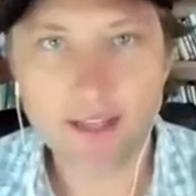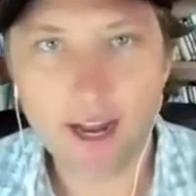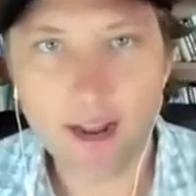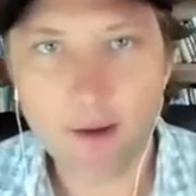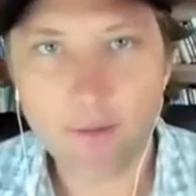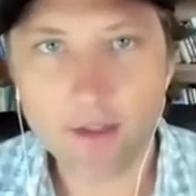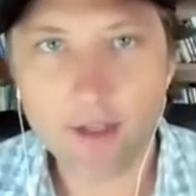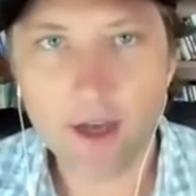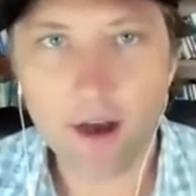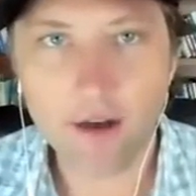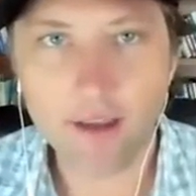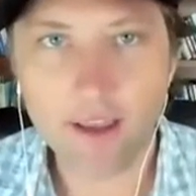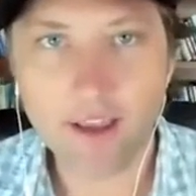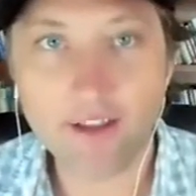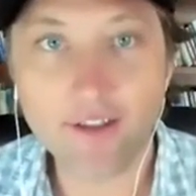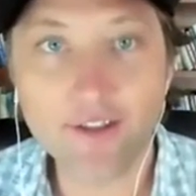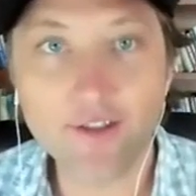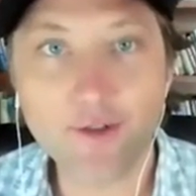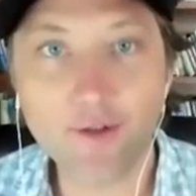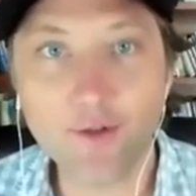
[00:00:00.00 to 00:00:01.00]
Today, we're
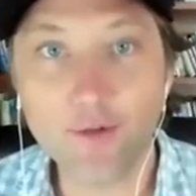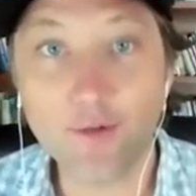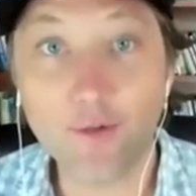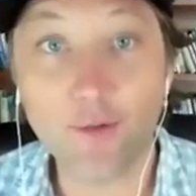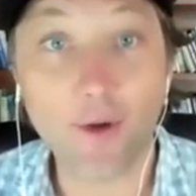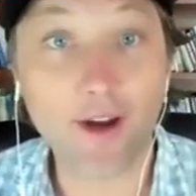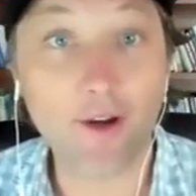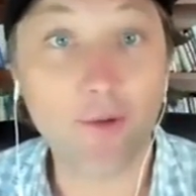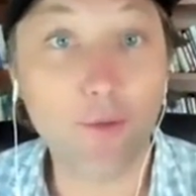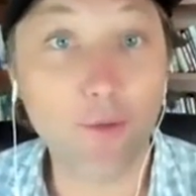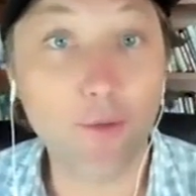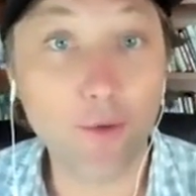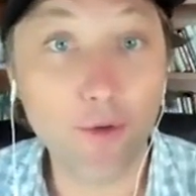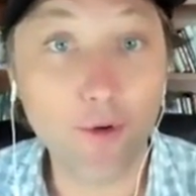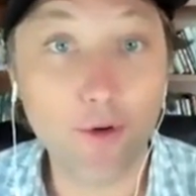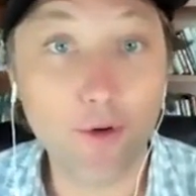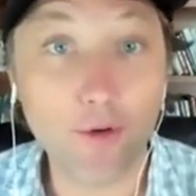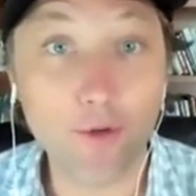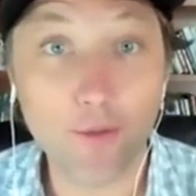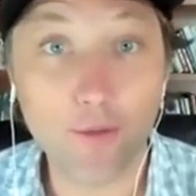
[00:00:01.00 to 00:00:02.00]
talking to Rick
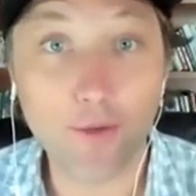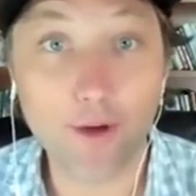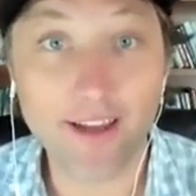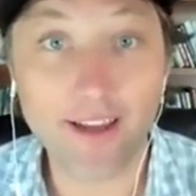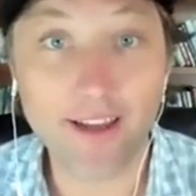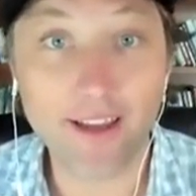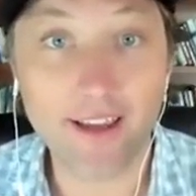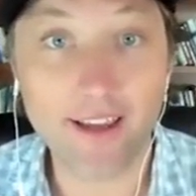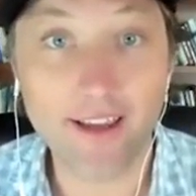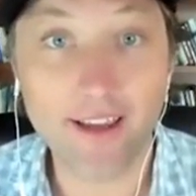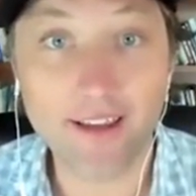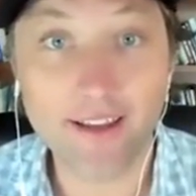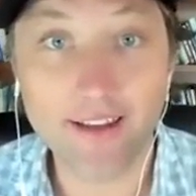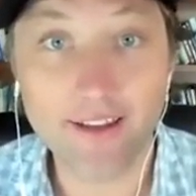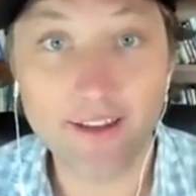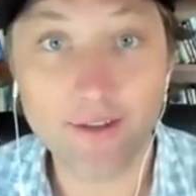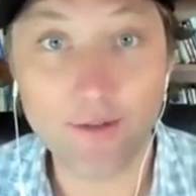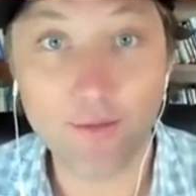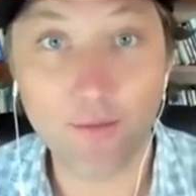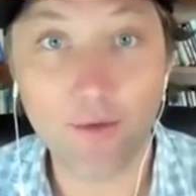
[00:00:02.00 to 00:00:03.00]
Rule. Rick
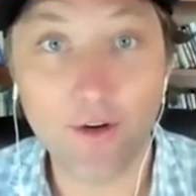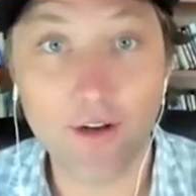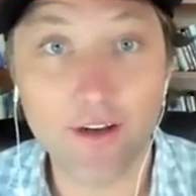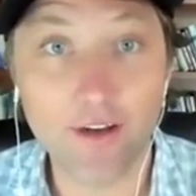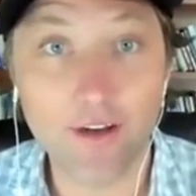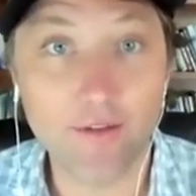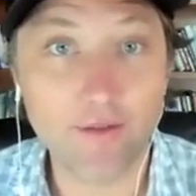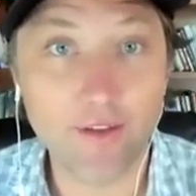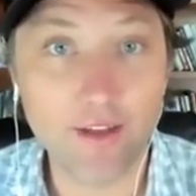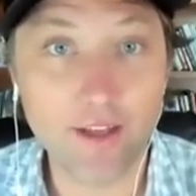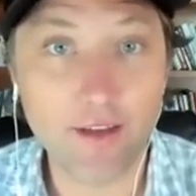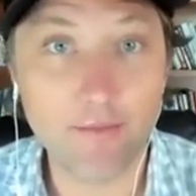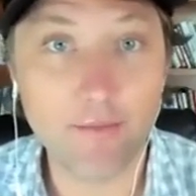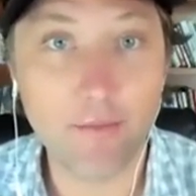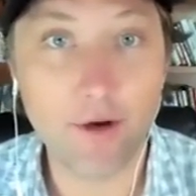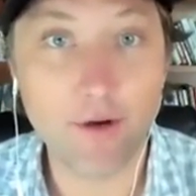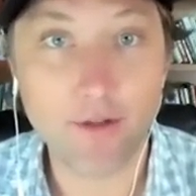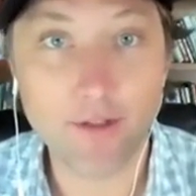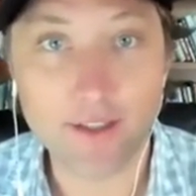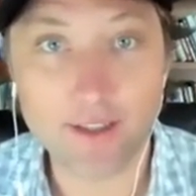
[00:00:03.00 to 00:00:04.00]
is one of the
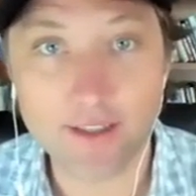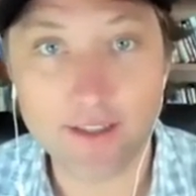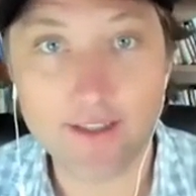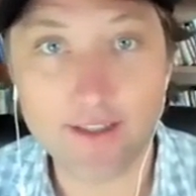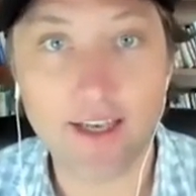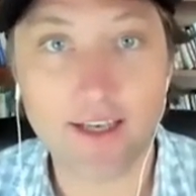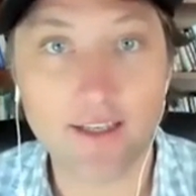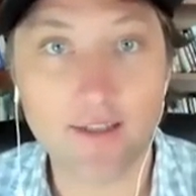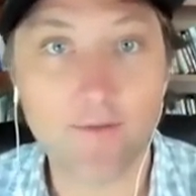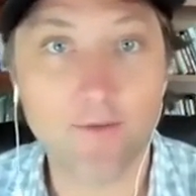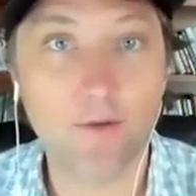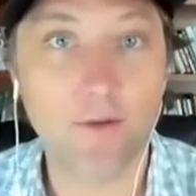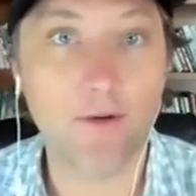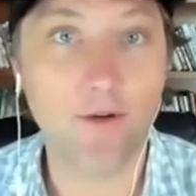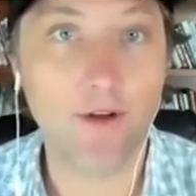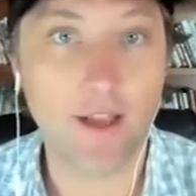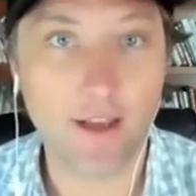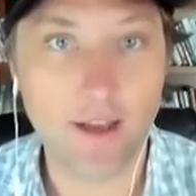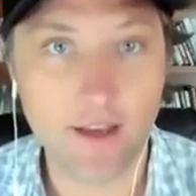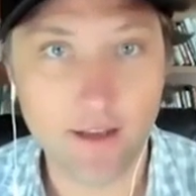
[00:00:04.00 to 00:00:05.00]
most
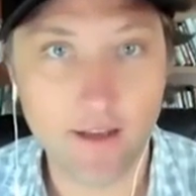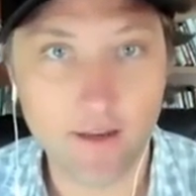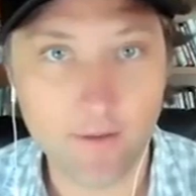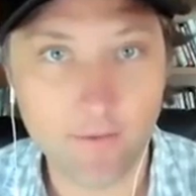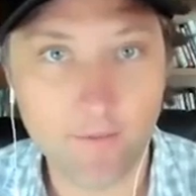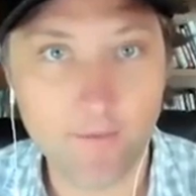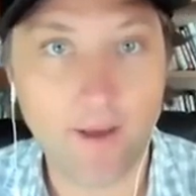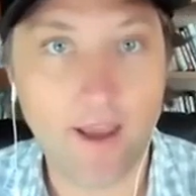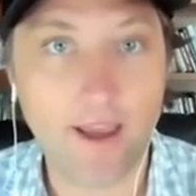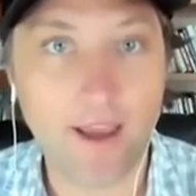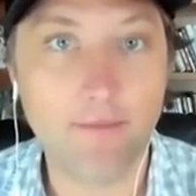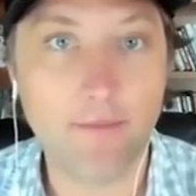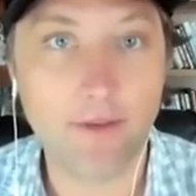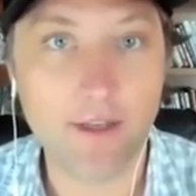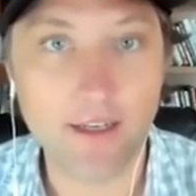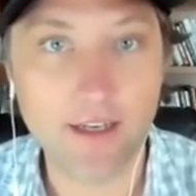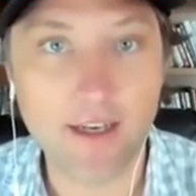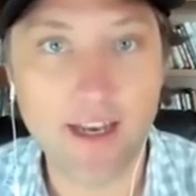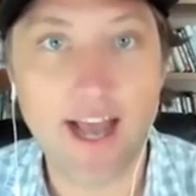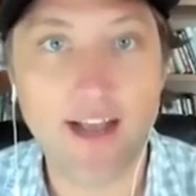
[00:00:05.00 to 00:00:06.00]
successful and
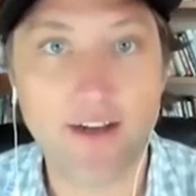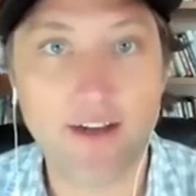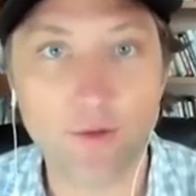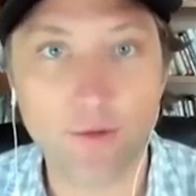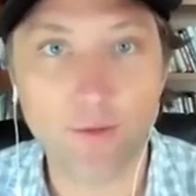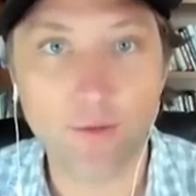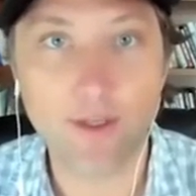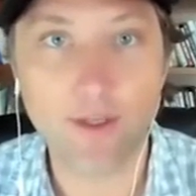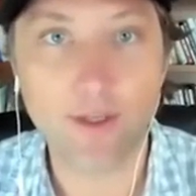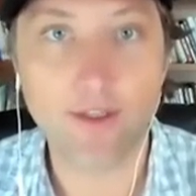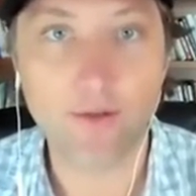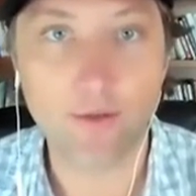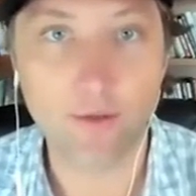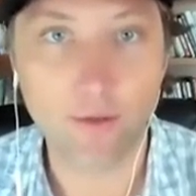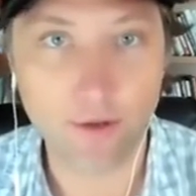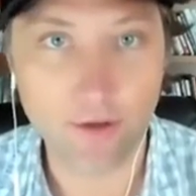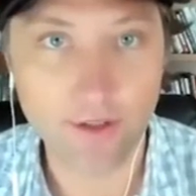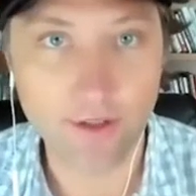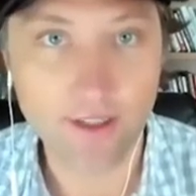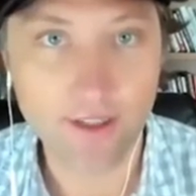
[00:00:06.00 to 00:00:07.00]
famed natural
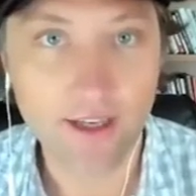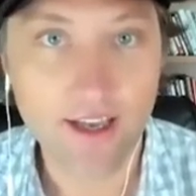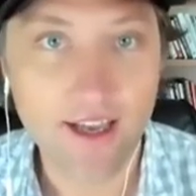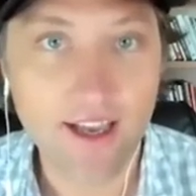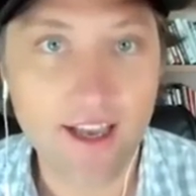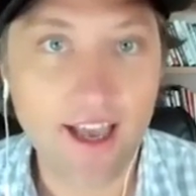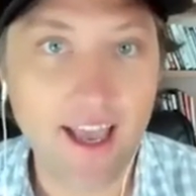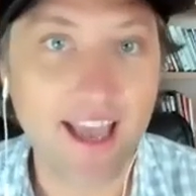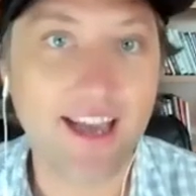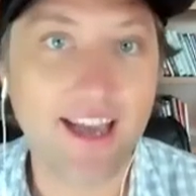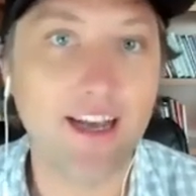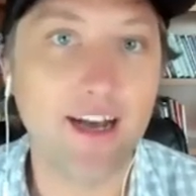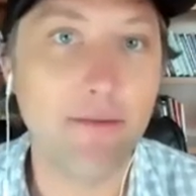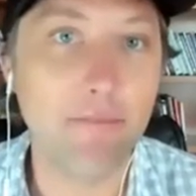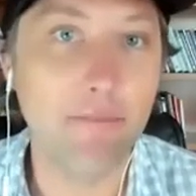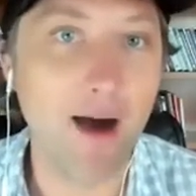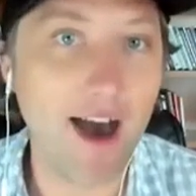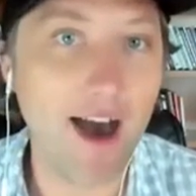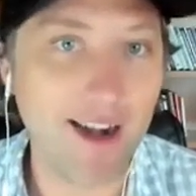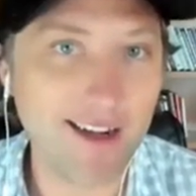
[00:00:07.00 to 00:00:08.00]
resource and
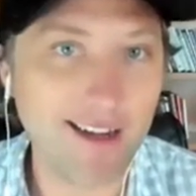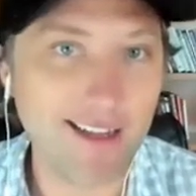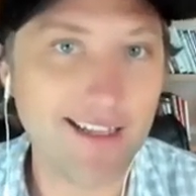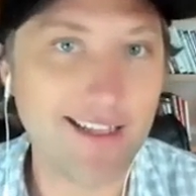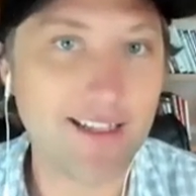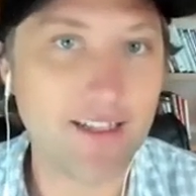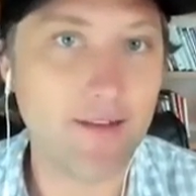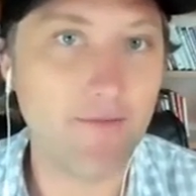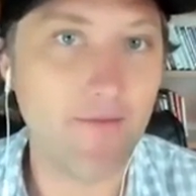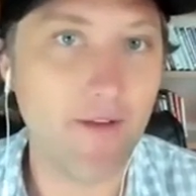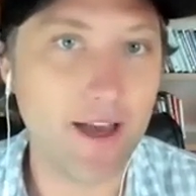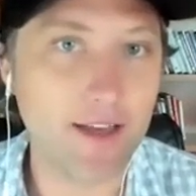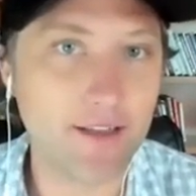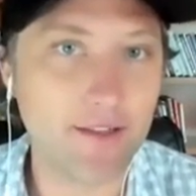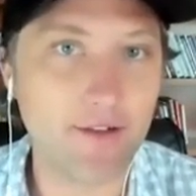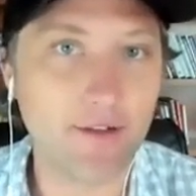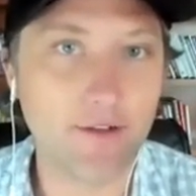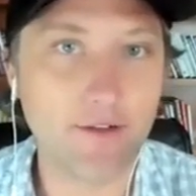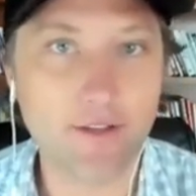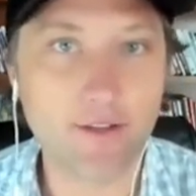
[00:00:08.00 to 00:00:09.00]
commodities
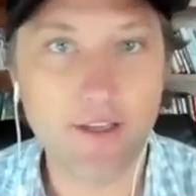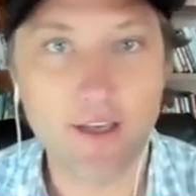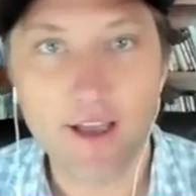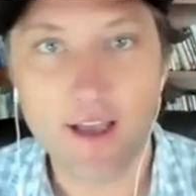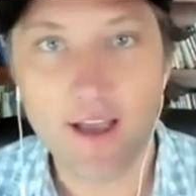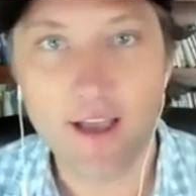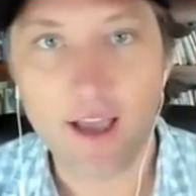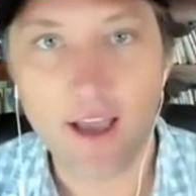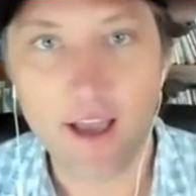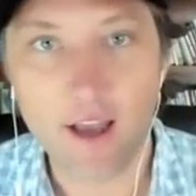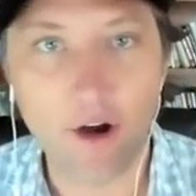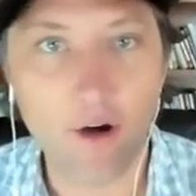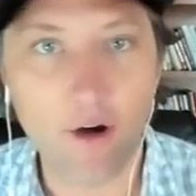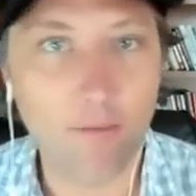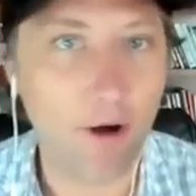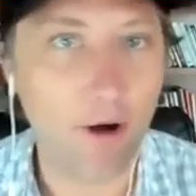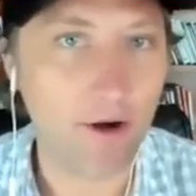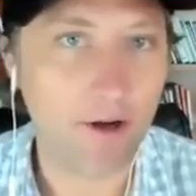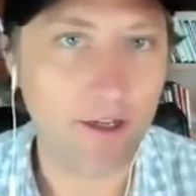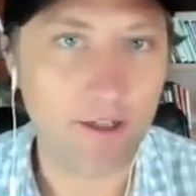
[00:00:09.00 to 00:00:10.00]
investors in all
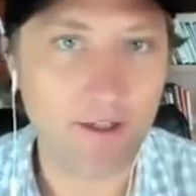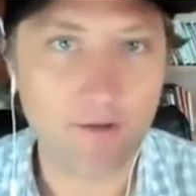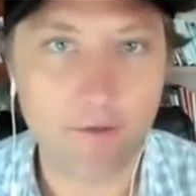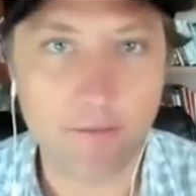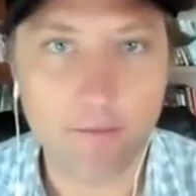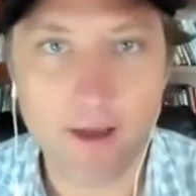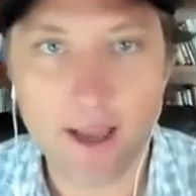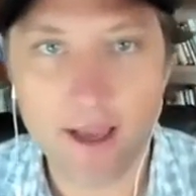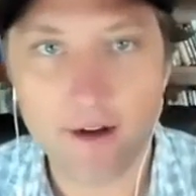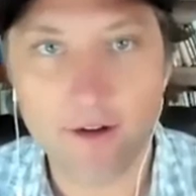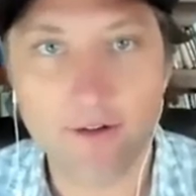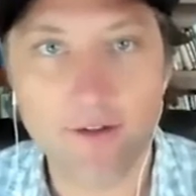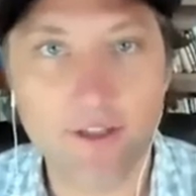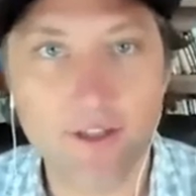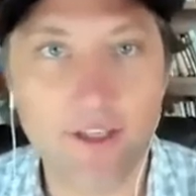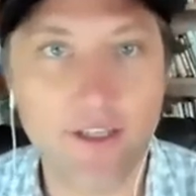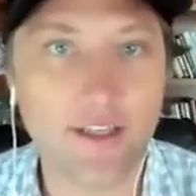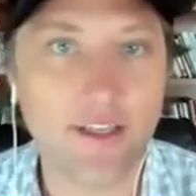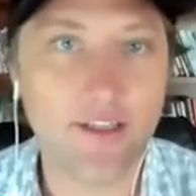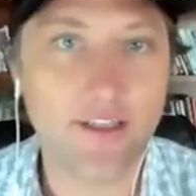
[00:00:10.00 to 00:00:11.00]
markets, from
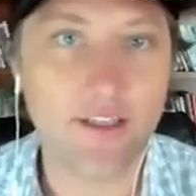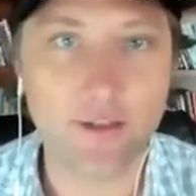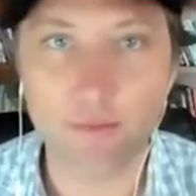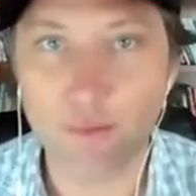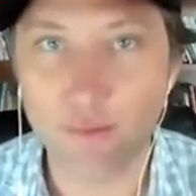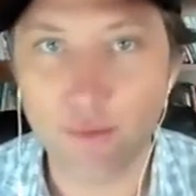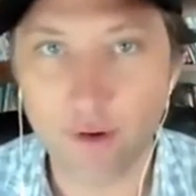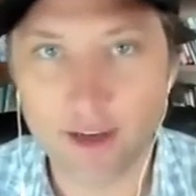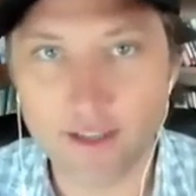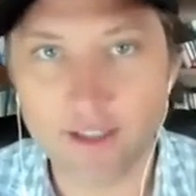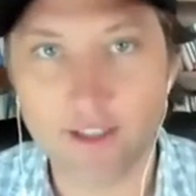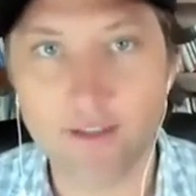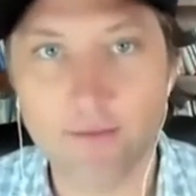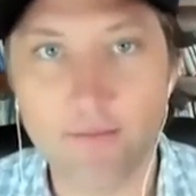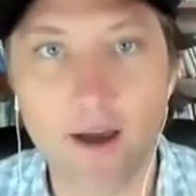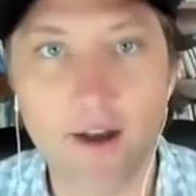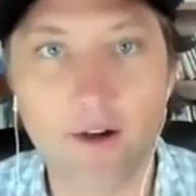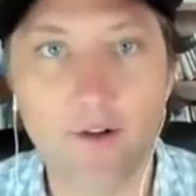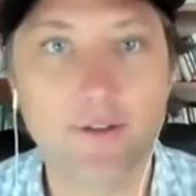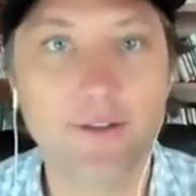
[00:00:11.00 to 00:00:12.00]
energies to precious
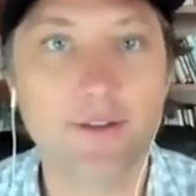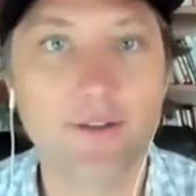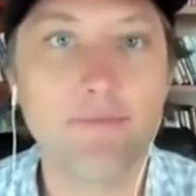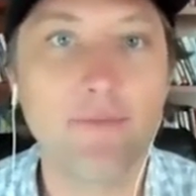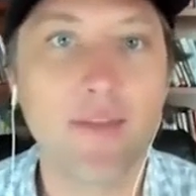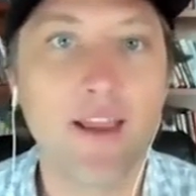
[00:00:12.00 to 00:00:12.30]
metals.